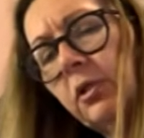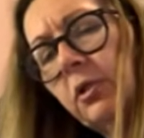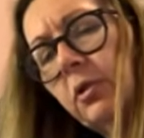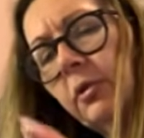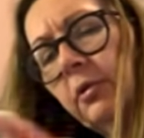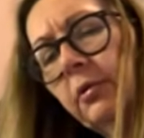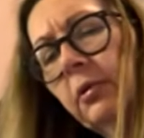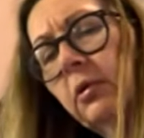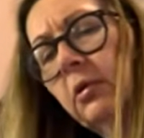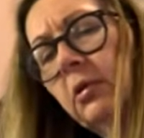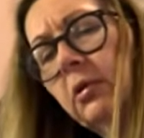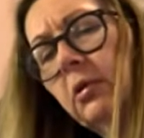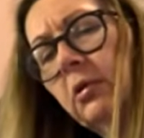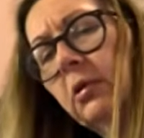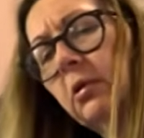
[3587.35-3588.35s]
too
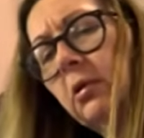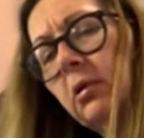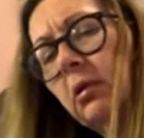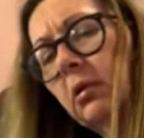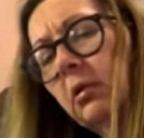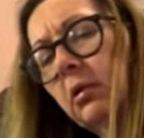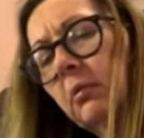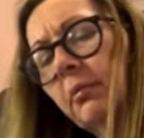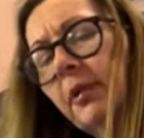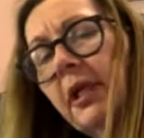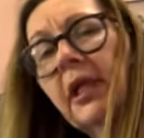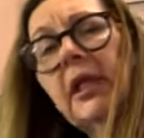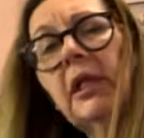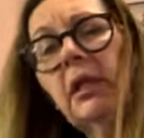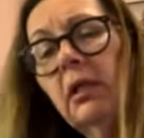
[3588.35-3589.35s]

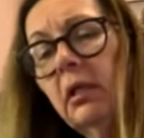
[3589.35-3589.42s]
bright.